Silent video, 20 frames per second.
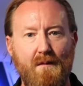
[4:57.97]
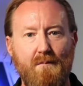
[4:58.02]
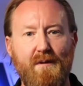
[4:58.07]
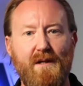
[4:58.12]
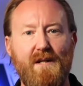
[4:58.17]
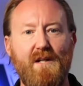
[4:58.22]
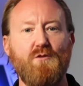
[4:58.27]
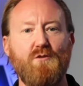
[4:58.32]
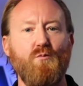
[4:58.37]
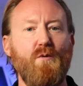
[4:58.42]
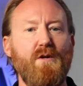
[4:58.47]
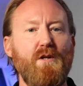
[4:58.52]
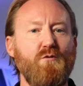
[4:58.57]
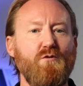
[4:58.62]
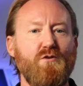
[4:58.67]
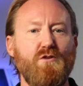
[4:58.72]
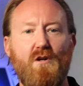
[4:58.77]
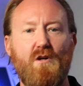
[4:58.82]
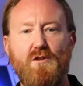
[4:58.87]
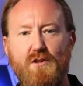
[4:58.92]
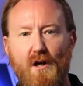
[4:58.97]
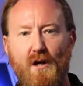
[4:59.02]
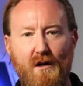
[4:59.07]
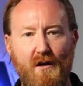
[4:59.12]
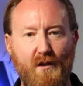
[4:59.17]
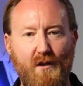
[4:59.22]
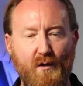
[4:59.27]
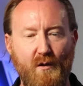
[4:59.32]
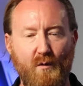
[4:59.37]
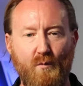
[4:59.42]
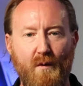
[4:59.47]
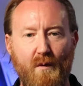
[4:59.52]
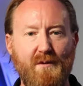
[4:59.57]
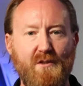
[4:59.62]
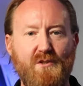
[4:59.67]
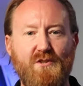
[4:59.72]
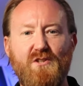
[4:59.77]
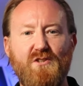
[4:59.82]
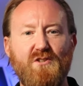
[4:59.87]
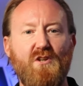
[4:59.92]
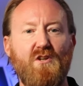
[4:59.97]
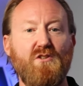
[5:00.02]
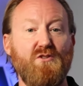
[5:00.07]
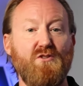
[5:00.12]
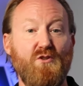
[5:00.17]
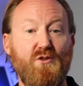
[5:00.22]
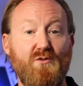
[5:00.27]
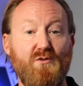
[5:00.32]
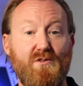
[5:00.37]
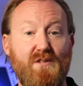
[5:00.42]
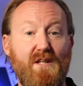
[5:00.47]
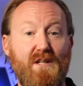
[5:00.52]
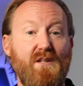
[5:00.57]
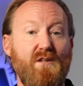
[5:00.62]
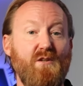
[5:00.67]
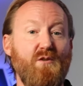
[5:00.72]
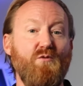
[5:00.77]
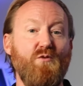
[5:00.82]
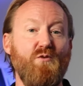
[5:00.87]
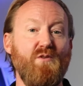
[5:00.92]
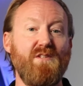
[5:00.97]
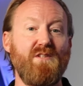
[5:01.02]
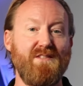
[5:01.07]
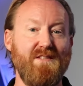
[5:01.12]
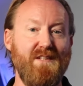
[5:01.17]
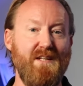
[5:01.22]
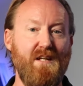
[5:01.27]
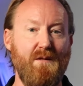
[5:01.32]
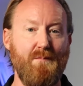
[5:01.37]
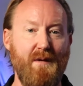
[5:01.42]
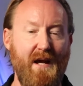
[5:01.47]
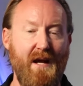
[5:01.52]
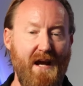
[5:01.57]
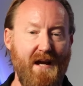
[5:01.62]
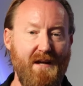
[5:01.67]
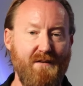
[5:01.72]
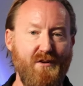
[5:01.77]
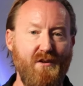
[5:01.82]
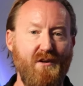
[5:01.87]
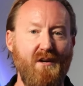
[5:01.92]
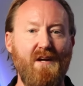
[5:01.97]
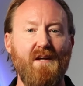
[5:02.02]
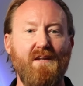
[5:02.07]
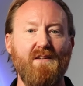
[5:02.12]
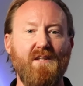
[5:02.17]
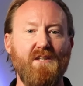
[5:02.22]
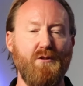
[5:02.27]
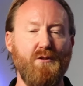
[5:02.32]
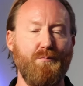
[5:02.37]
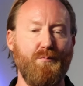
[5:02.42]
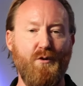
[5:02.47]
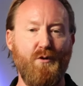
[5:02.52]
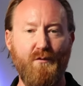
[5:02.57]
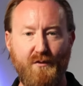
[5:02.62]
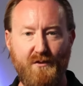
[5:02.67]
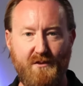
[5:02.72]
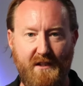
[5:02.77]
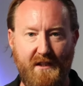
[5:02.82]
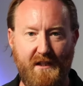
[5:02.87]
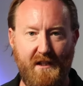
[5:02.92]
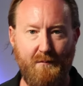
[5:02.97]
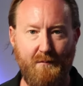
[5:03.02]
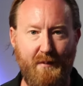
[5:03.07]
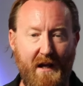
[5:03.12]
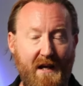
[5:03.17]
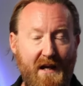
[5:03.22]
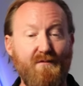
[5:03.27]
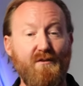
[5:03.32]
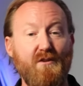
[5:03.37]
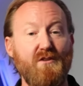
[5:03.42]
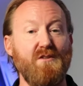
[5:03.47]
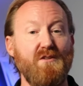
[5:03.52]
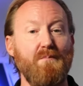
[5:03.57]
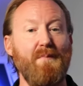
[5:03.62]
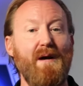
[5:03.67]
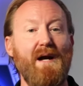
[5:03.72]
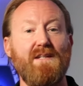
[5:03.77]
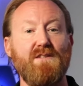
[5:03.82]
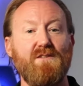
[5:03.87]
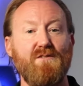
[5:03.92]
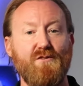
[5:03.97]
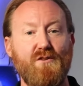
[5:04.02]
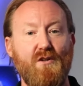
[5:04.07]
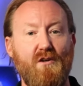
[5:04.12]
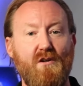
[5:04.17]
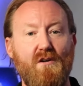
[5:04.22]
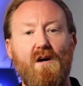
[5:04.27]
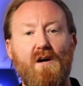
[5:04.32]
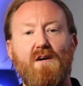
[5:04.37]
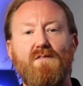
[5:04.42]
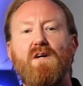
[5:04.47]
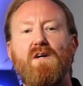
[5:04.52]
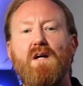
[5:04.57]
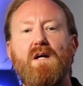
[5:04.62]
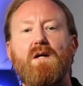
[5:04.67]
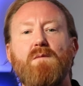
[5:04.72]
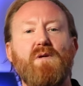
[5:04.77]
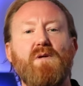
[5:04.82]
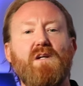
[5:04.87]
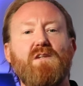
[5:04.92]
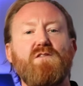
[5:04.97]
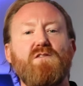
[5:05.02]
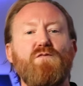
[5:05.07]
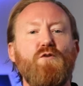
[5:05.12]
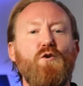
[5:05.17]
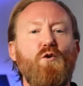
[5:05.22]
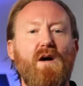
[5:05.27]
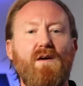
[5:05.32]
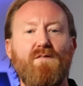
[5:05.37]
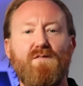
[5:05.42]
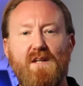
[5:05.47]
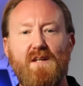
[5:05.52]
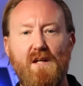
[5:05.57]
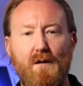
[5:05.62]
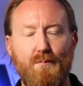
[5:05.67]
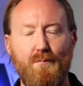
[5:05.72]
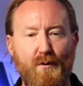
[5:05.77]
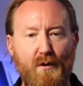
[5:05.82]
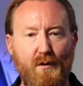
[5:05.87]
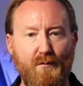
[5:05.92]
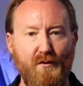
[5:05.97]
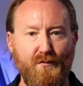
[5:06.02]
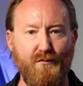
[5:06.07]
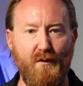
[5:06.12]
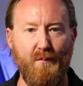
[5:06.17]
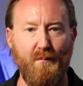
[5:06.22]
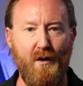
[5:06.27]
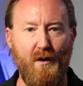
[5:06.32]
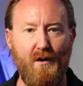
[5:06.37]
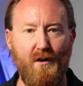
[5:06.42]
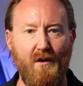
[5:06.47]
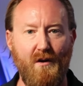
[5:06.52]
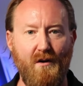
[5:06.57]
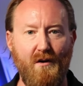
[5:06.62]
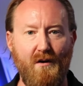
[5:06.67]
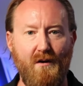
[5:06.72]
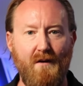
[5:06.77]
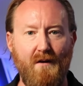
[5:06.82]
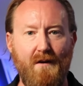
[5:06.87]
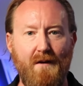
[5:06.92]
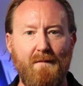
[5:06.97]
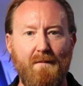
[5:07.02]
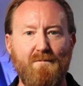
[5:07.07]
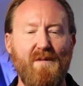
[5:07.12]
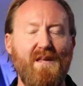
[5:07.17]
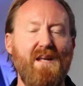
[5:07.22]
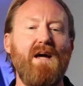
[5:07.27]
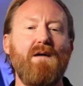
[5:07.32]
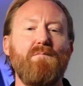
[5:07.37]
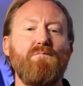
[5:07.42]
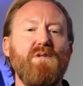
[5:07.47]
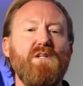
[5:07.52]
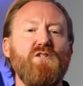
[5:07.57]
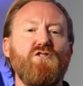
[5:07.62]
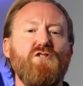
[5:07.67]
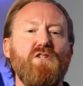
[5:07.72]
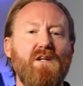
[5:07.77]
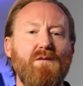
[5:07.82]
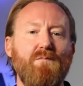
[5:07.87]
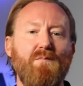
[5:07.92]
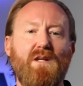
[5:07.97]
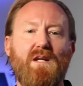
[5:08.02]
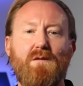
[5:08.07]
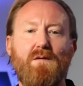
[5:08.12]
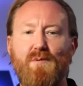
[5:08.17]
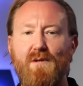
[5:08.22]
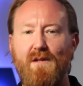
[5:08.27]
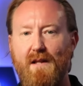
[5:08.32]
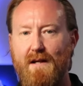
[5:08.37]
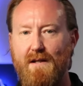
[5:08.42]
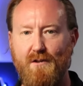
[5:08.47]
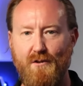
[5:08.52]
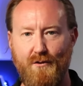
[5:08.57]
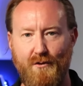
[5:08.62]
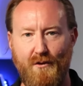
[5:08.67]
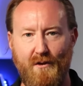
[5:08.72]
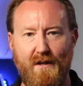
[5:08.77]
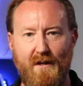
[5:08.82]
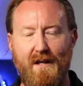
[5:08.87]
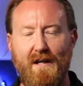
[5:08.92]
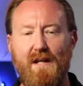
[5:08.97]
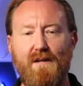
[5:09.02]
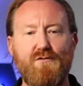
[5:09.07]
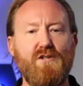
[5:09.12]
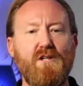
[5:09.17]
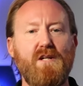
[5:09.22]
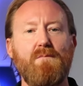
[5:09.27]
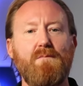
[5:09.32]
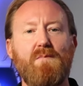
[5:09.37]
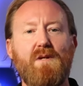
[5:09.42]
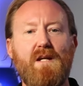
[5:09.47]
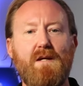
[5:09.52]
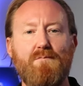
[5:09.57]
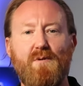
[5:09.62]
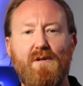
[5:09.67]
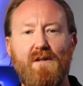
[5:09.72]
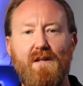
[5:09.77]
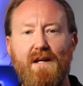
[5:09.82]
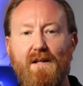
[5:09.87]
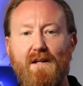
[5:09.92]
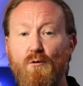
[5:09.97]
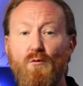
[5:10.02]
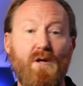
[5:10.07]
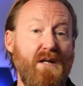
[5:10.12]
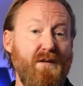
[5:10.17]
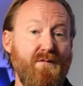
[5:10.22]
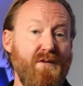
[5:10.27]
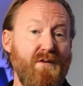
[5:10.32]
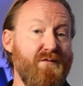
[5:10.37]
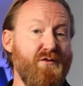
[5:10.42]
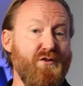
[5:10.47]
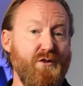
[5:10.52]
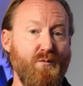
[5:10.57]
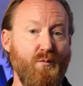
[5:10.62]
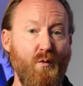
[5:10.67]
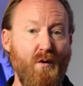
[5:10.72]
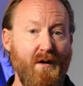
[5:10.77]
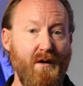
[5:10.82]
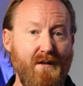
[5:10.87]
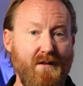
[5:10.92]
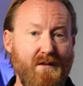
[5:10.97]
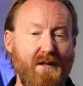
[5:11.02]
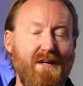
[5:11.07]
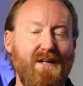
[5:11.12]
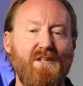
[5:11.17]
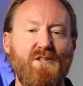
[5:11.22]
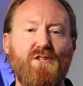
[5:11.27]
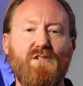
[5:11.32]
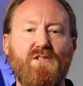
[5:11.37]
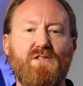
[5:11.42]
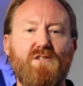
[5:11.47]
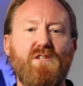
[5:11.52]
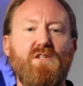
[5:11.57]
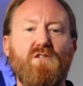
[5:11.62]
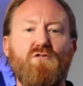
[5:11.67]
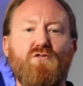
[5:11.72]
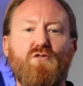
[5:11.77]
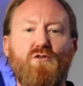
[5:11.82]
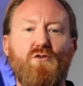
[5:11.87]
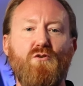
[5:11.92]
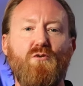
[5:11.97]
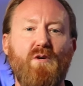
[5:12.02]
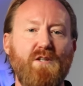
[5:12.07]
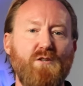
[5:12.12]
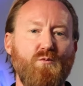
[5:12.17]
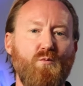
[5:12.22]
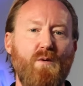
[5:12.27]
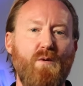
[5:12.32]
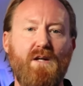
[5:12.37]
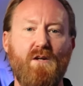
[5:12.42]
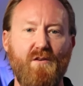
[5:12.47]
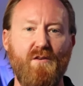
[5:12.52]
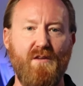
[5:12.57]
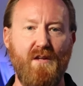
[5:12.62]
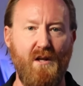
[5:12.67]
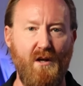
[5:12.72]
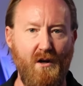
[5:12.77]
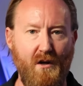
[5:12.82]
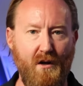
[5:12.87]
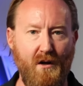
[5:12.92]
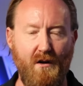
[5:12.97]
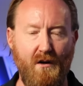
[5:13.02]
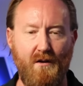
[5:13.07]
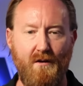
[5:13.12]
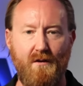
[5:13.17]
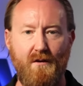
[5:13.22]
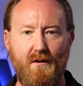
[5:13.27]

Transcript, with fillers: Because when you start talking to a woman, she starts seeing you do this needy behavior, this approval seeking behavior, it's a massive turnoff. Because if you have to get approval from her, then that means she can manipulate you. And if she can manipulate you, even if she wouldn't, she sees you as weaker than her.